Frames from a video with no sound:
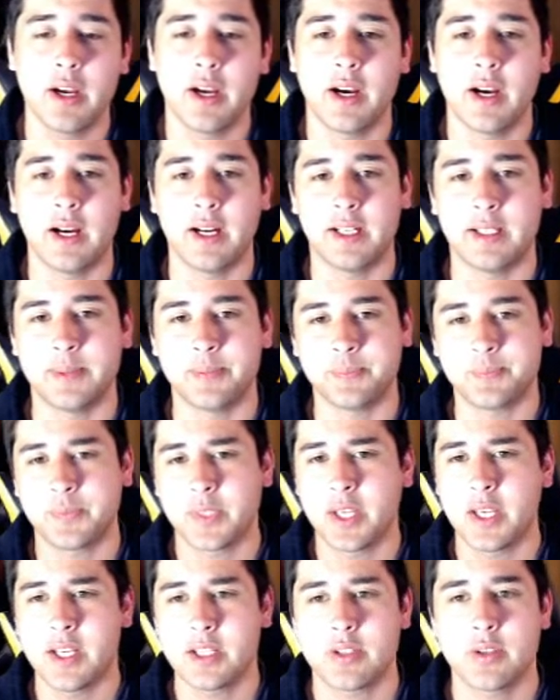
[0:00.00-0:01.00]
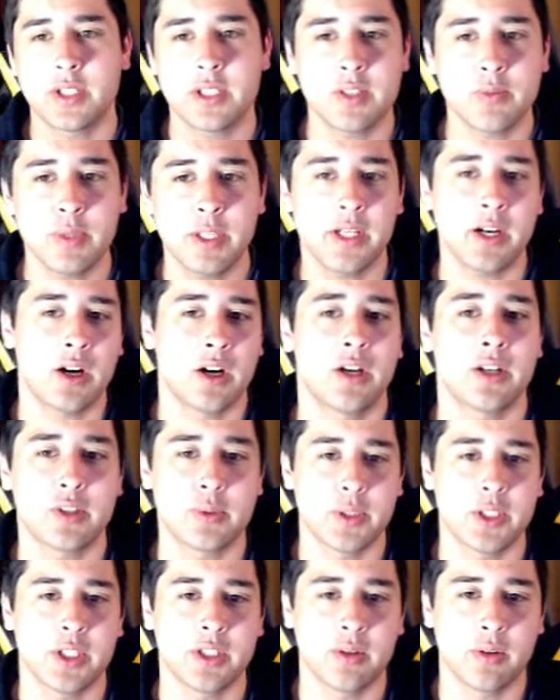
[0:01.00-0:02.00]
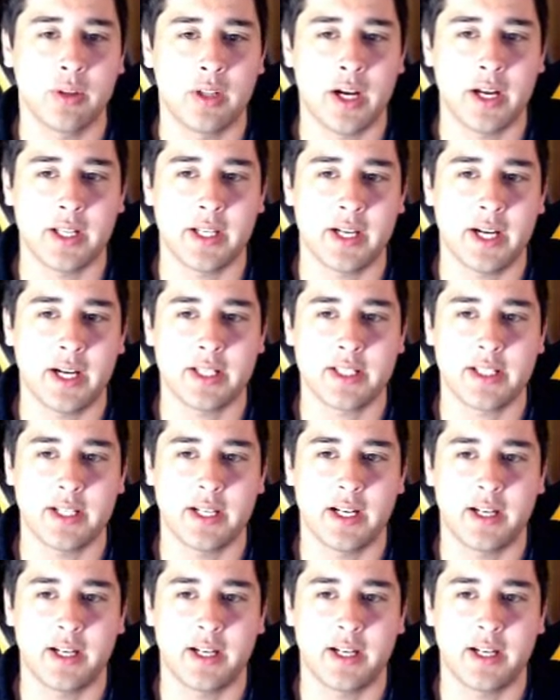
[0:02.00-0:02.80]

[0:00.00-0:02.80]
So this is really a hard switch into Latias,